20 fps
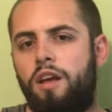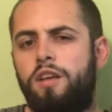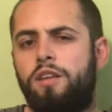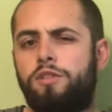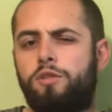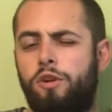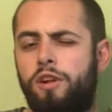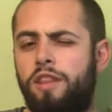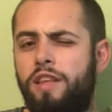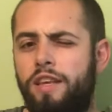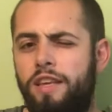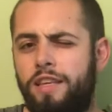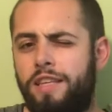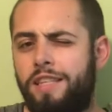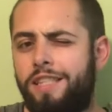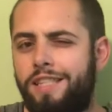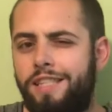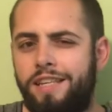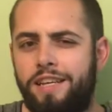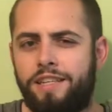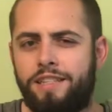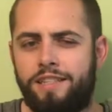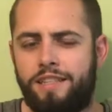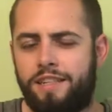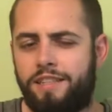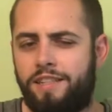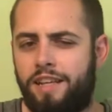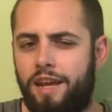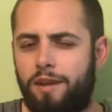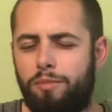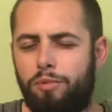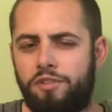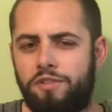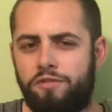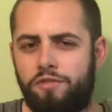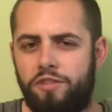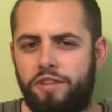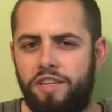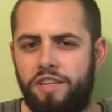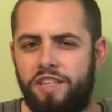Sort of the easiest examples
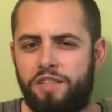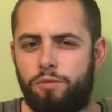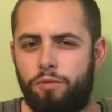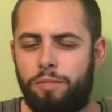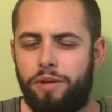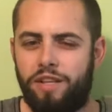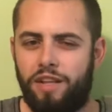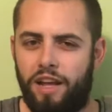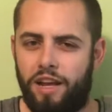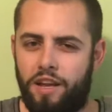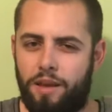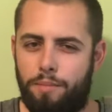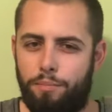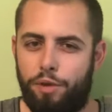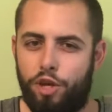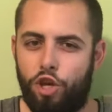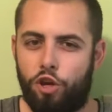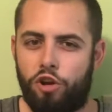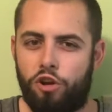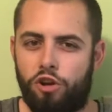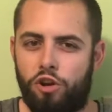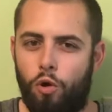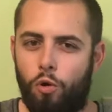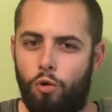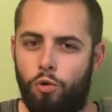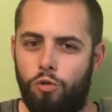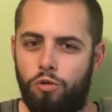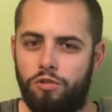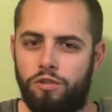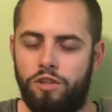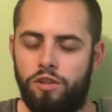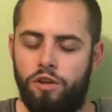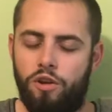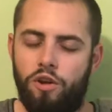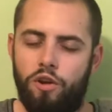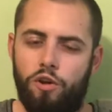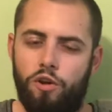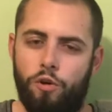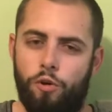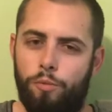for these would be like pure gold
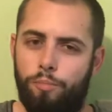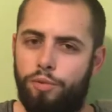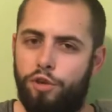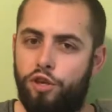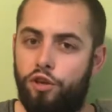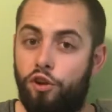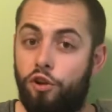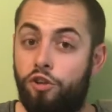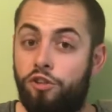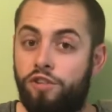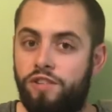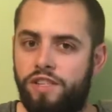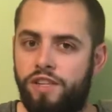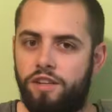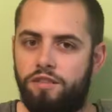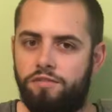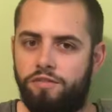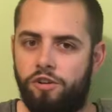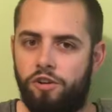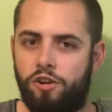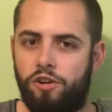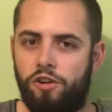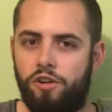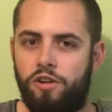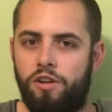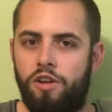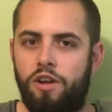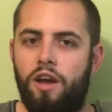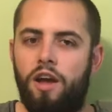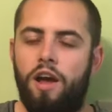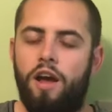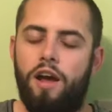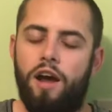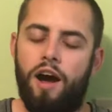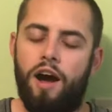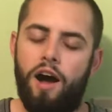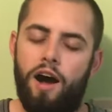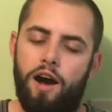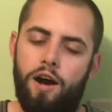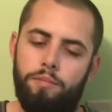or pure silver.
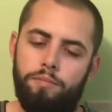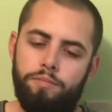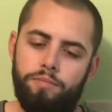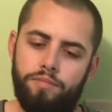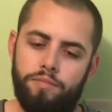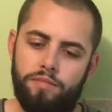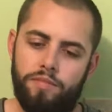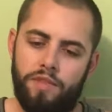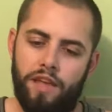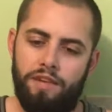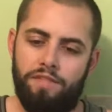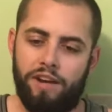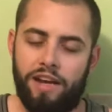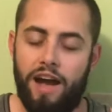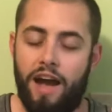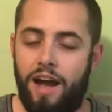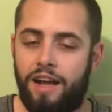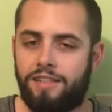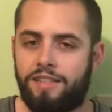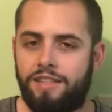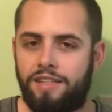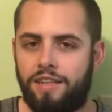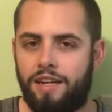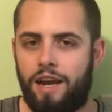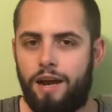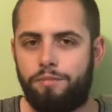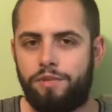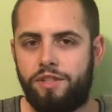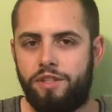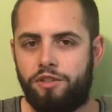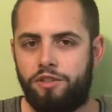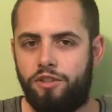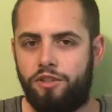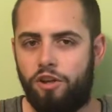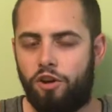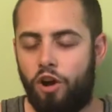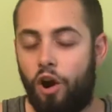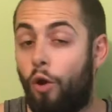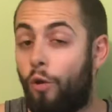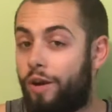They have a constant composition.
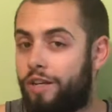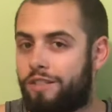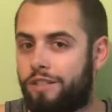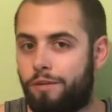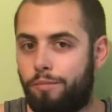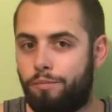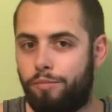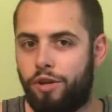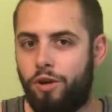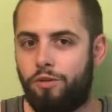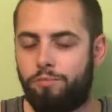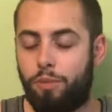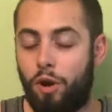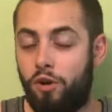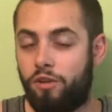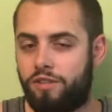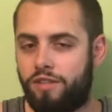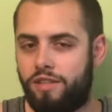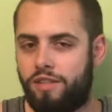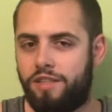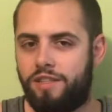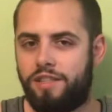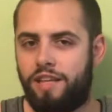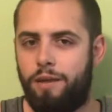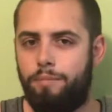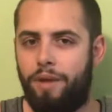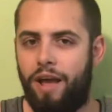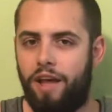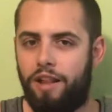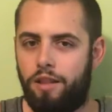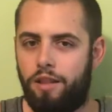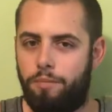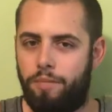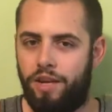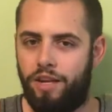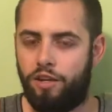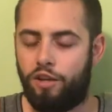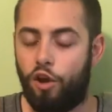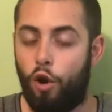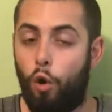They're always composed of the same
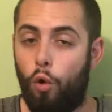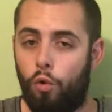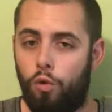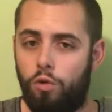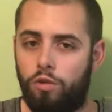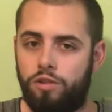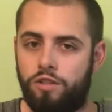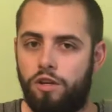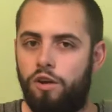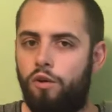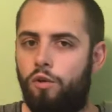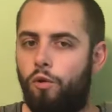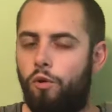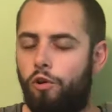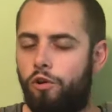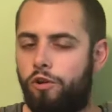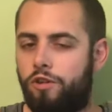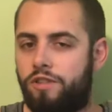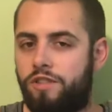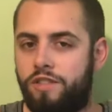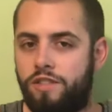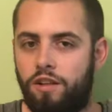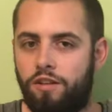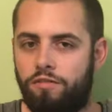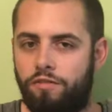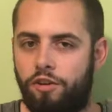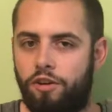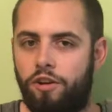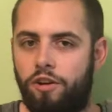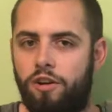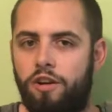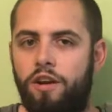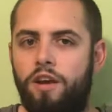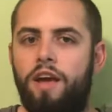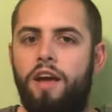element, gold or silver.